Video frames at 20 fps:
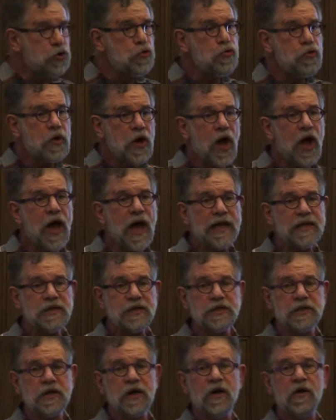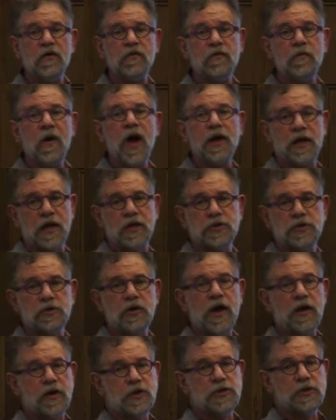two kinds of mocking
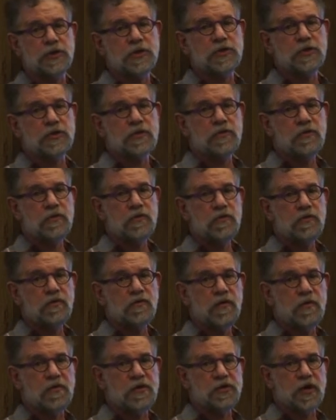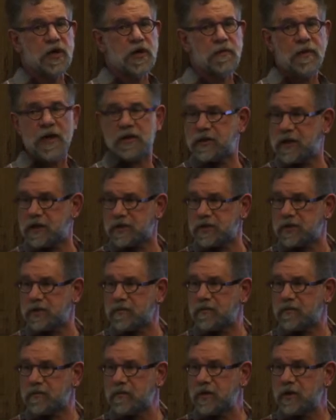strategies when we talk about testing.
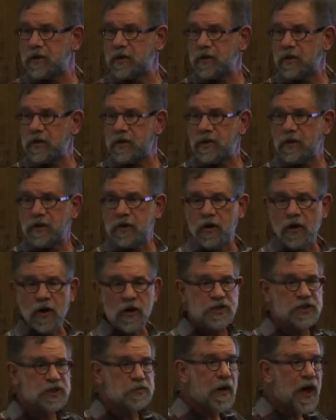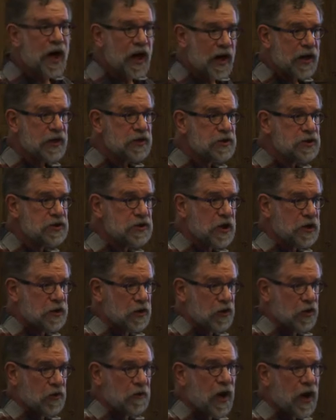There are spies and
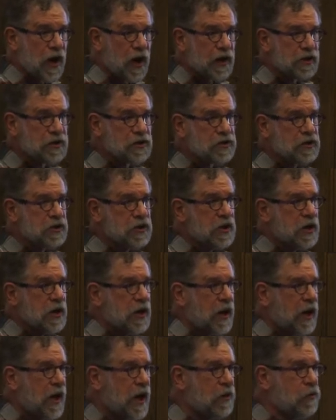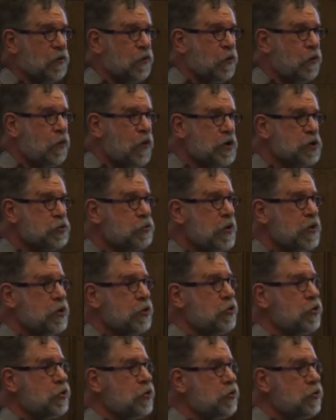there are mocks. And which one
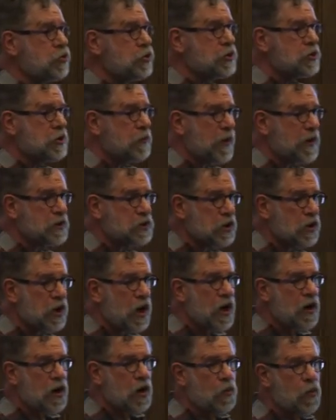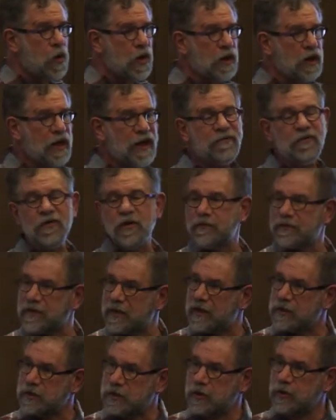you use depends a lot on what level of
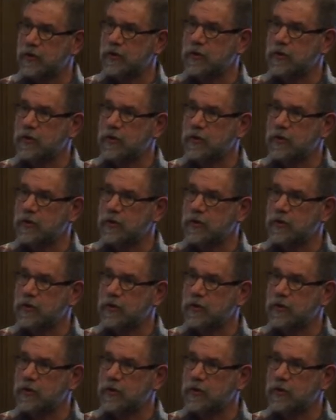testing